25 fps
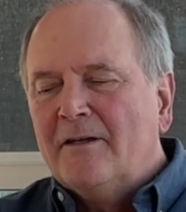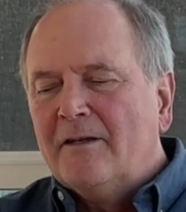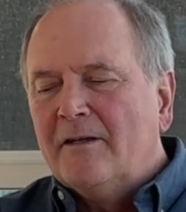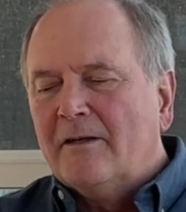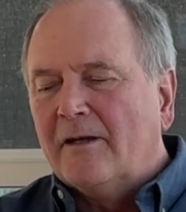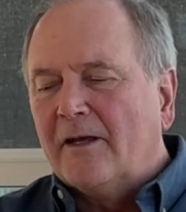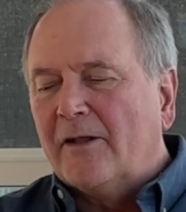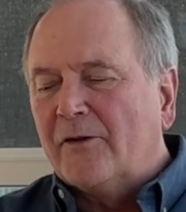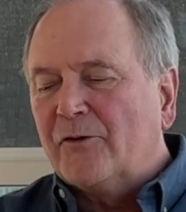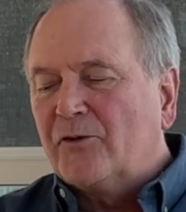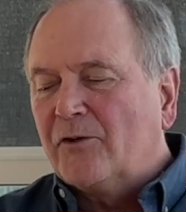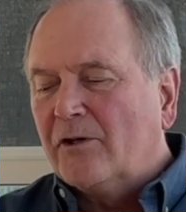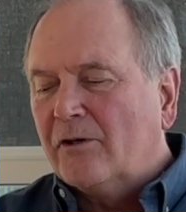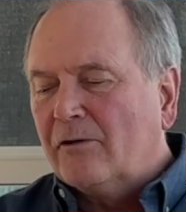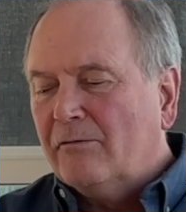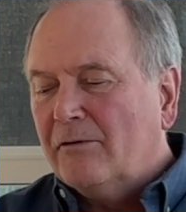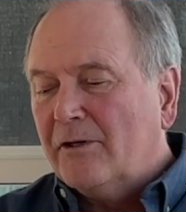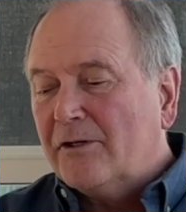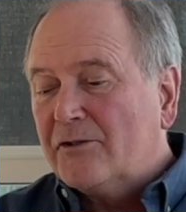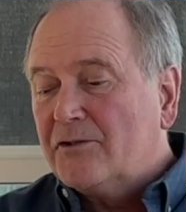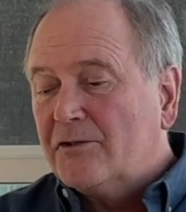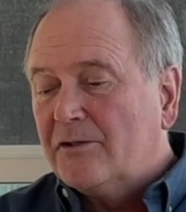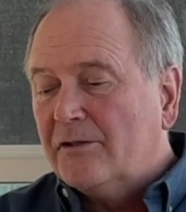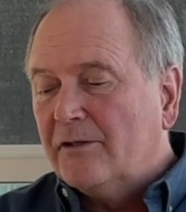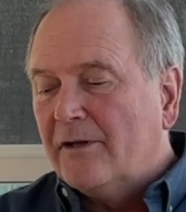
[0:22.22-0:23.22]
Yeah, that's a good
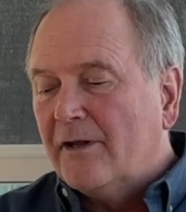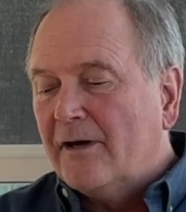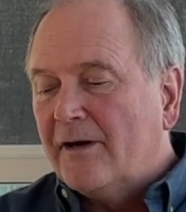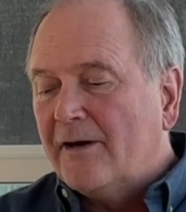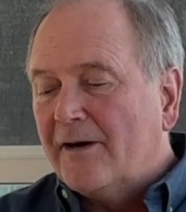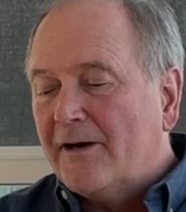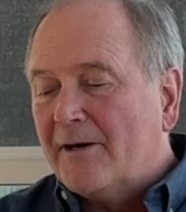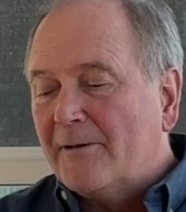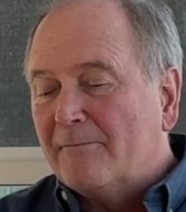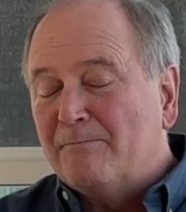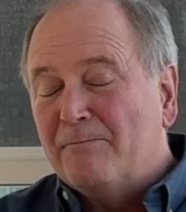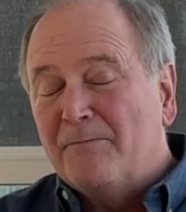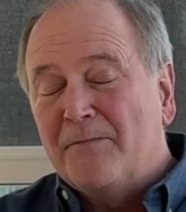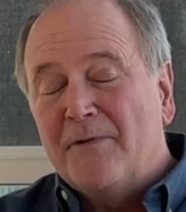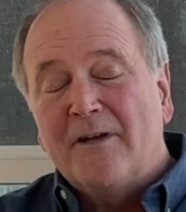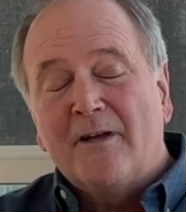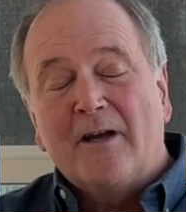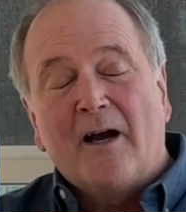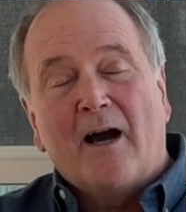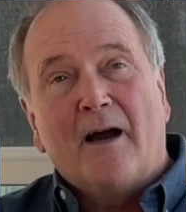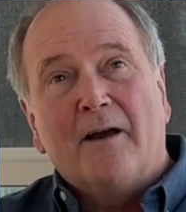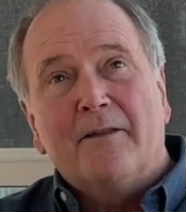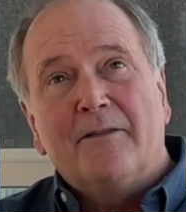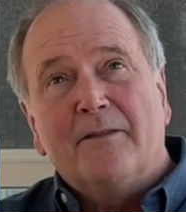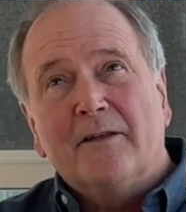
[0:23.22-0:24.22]
question.
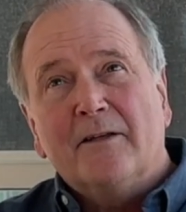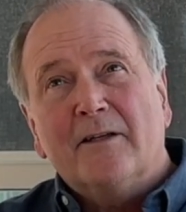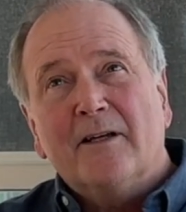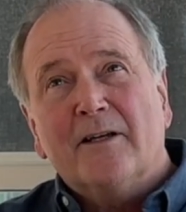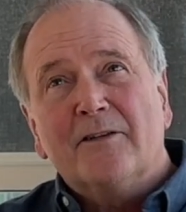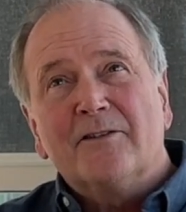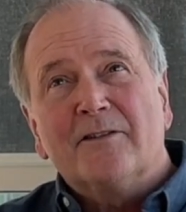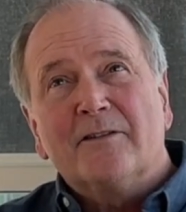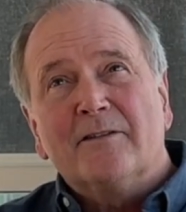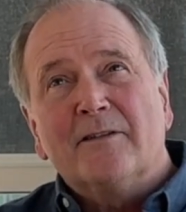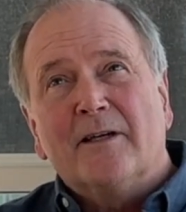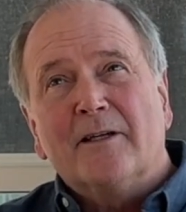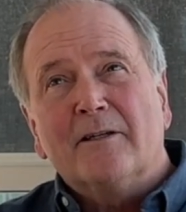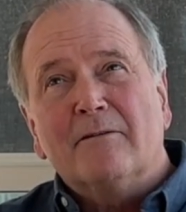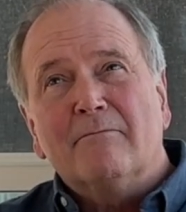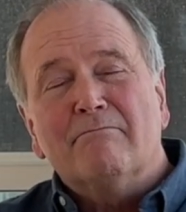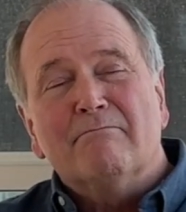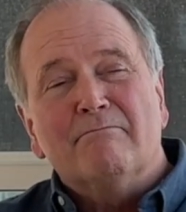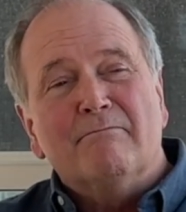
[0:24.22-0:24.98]
I think as like